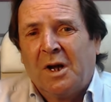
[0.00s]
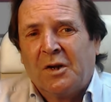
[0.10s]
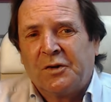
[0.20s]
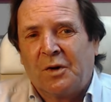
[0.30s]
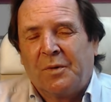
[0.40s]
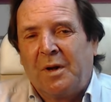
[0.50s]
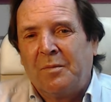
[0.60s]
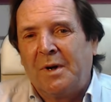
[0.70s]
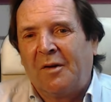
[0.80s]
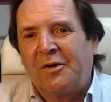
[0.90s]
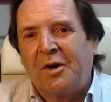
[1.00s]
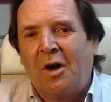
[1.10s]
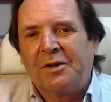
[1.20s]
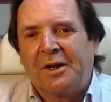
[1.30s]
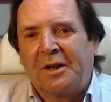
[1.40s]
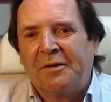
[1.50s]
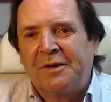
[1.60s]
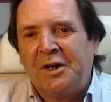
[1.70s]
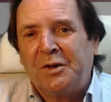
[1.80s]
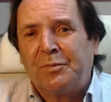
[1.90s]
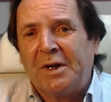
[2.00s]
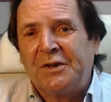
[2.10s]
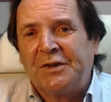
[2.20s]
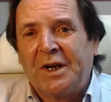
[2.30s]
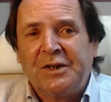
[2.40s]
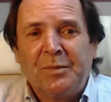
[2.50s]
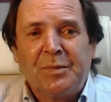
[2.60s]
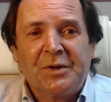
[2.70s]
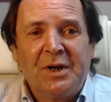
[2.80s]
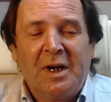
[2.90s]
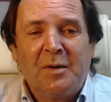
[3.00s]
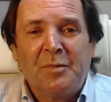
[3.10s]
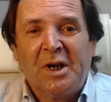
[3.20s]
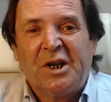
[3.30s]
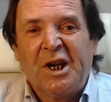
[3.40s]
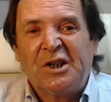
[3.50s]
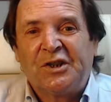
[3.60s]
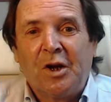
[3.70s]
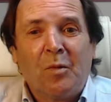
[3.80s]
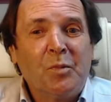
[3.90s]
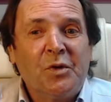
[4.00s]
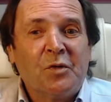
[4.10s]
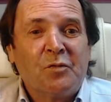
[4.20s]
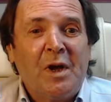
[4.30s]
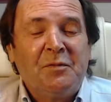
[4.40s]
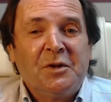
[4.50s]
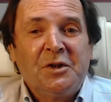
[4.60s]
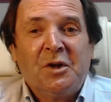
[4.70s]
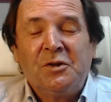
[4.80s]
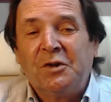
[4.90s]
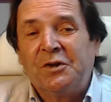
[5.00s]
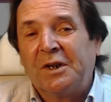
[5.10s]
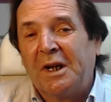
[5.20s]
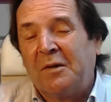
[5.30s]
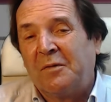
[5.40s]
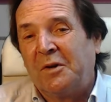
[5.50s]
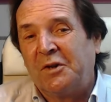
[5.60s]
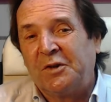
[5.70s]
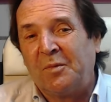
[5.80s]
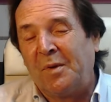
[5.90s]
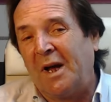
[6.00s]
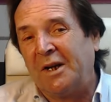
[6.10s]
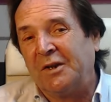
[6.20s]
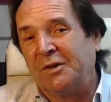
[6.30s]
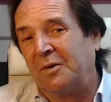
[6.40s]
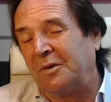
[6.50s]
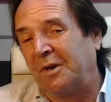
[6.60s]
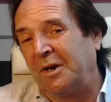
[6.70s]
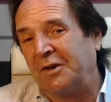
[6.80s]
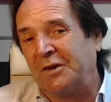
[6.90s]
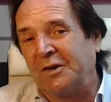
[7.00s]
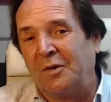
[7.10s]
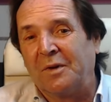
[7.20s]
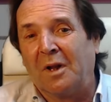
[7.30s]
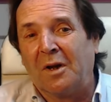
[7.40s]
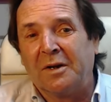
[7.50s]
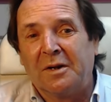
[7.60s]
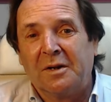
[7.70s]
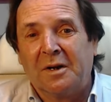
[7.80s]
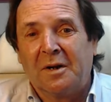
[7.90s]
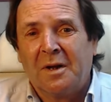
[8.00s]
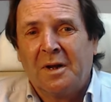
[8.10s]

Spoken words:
So it might have cut deliveries by 60%, but it gets double the revenue it used to get for the supply, so there is a silver lining there.